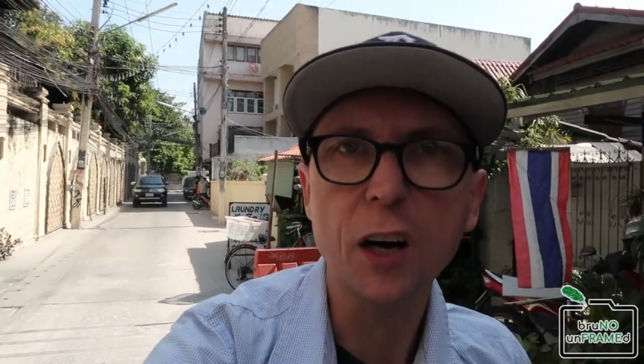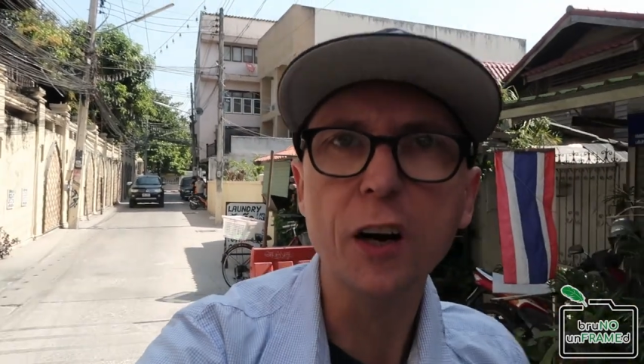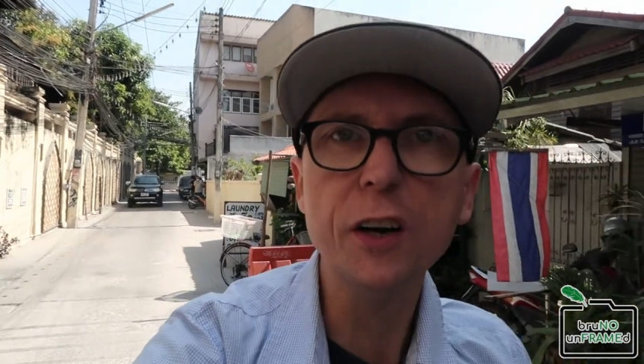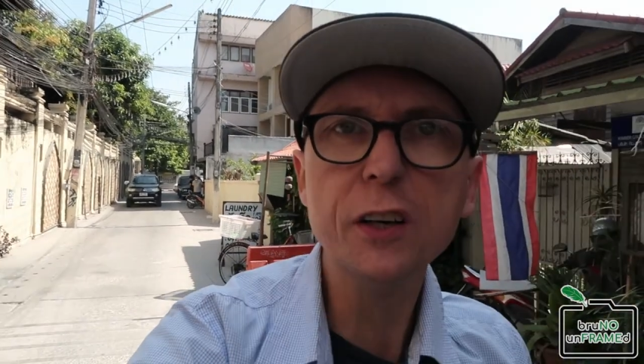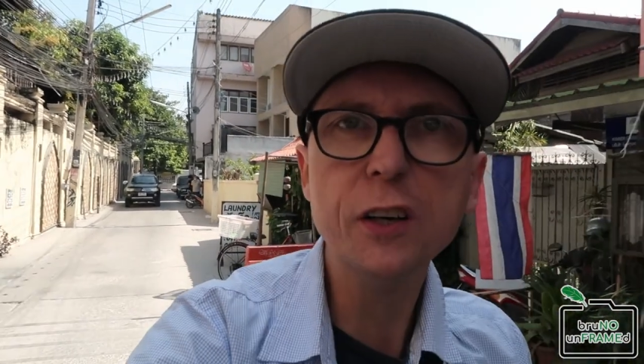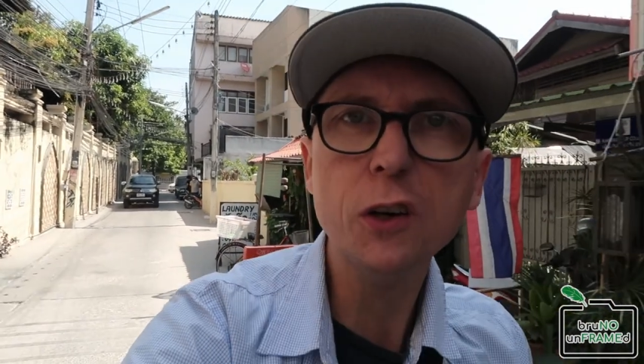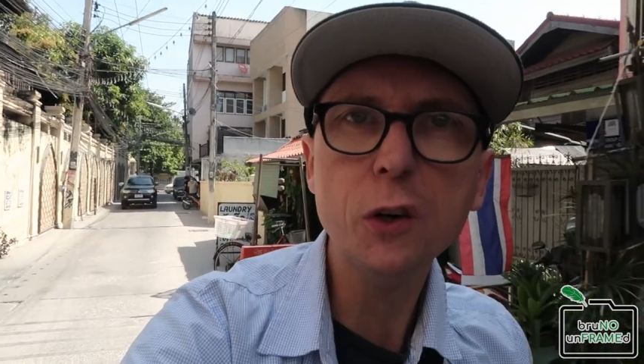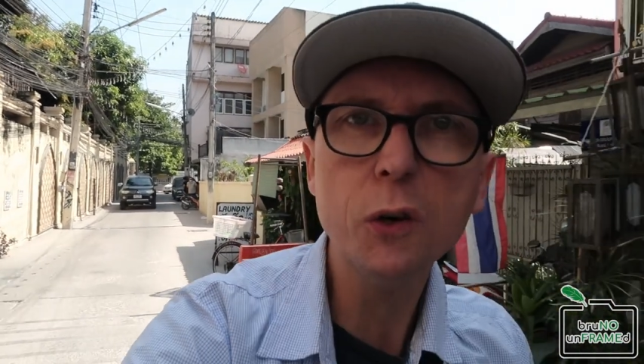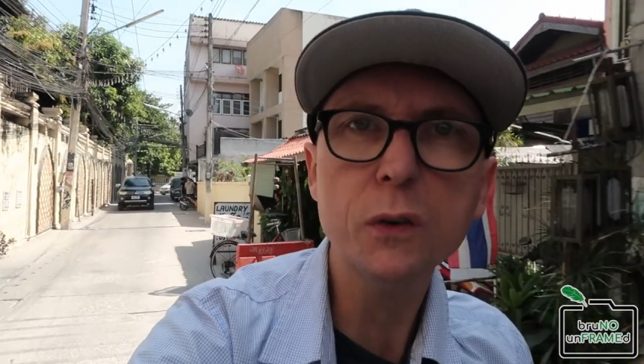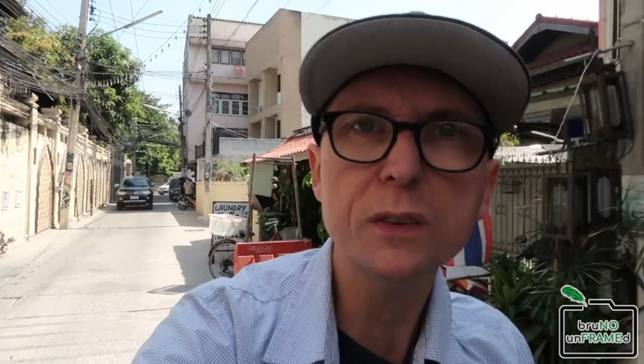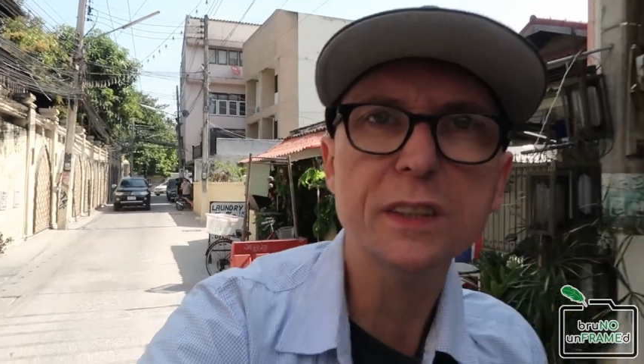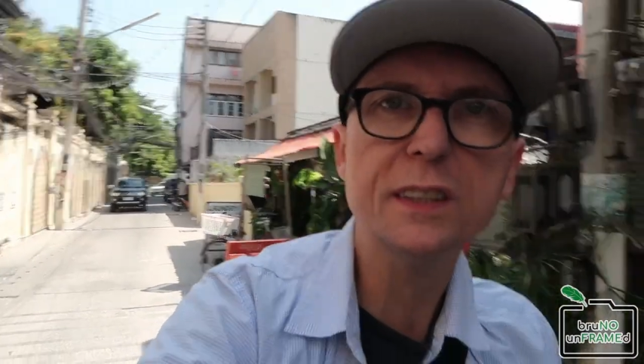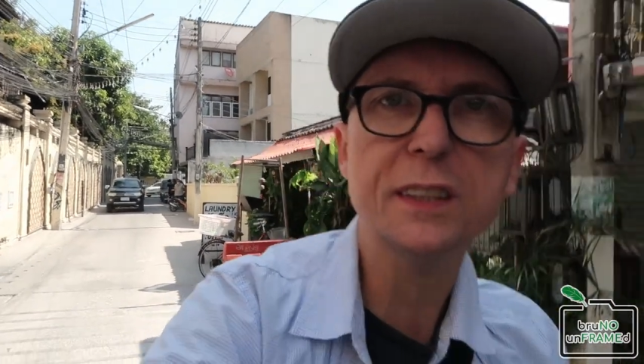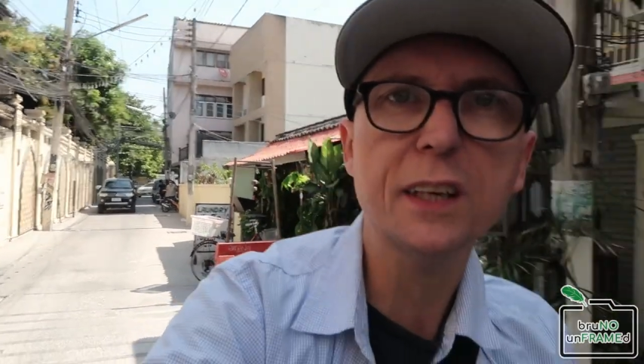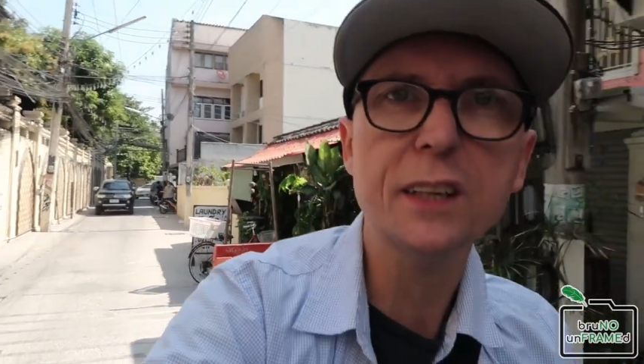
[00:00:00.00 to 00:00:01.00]
the article
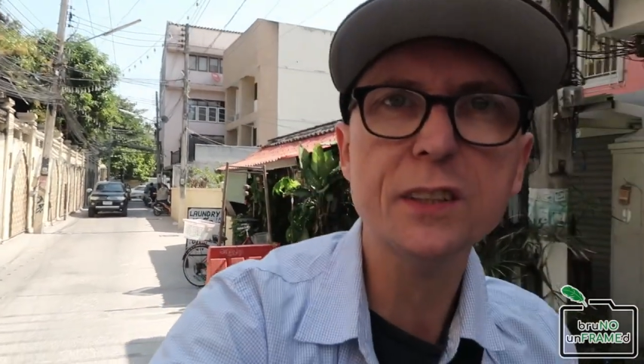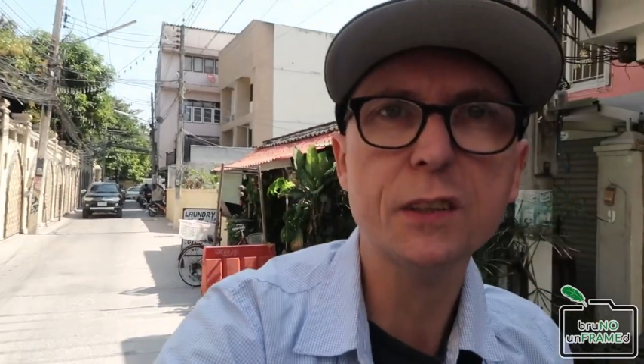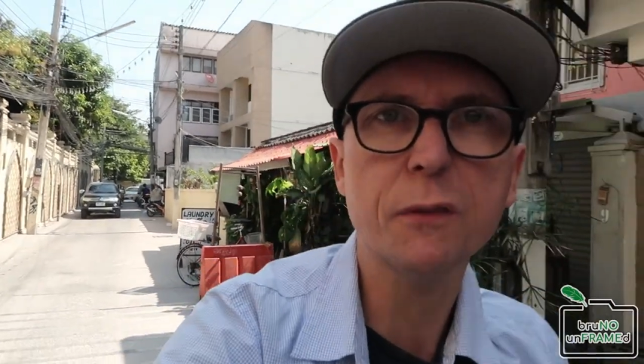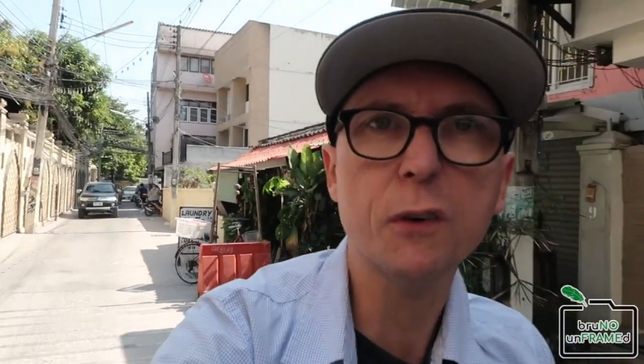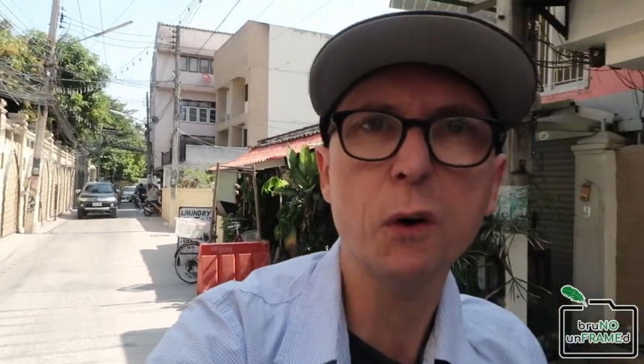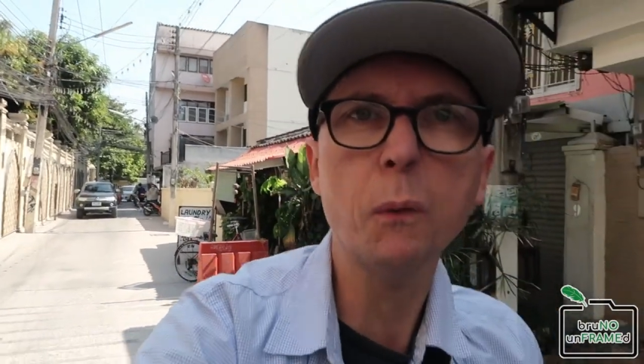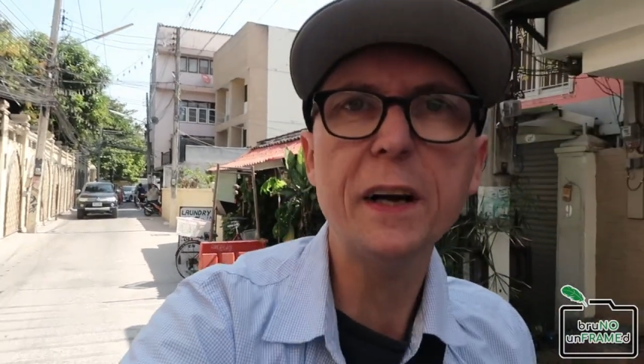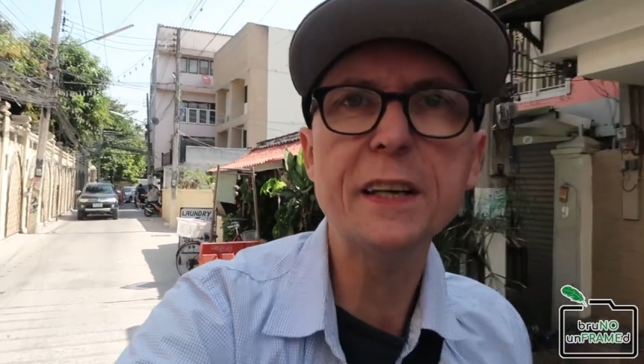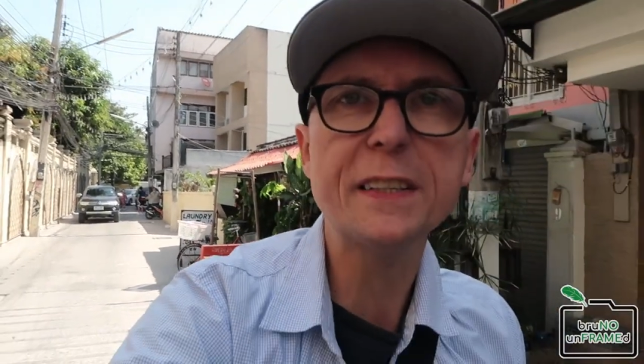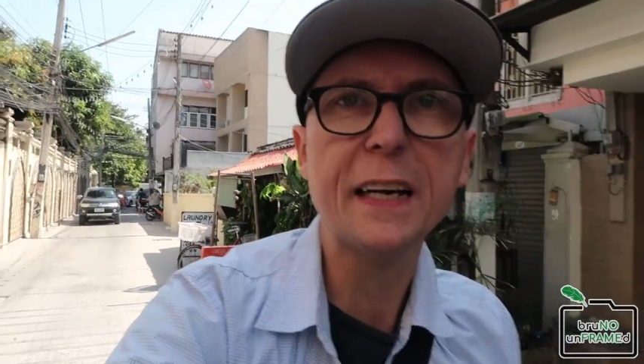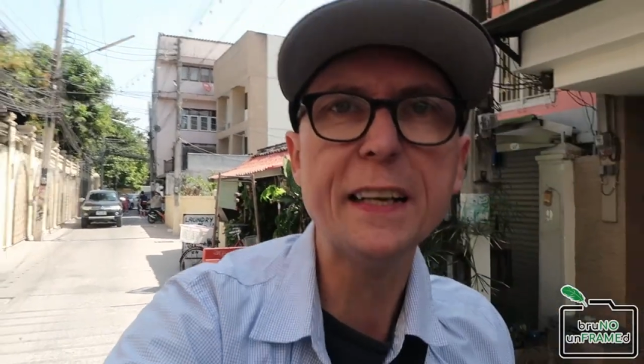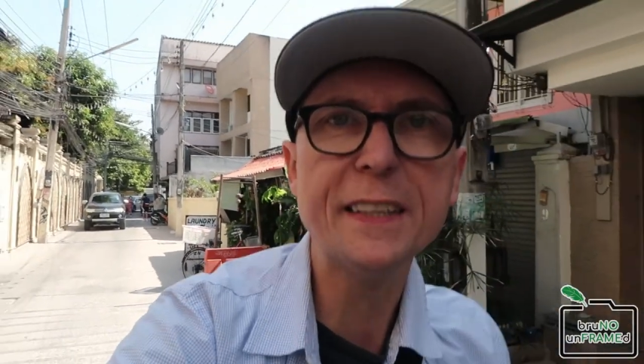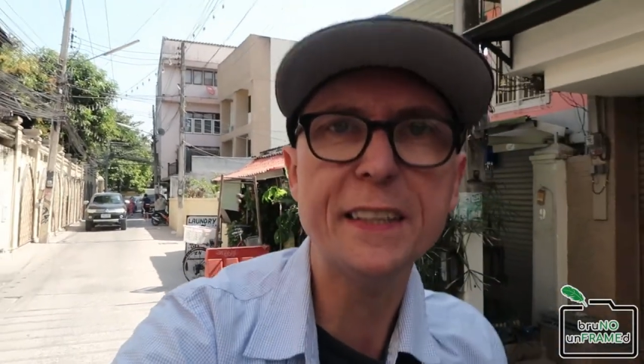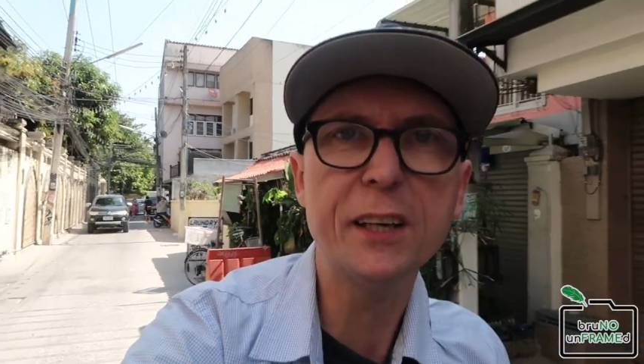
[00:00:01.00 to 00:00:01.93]
and discuss some of the ways I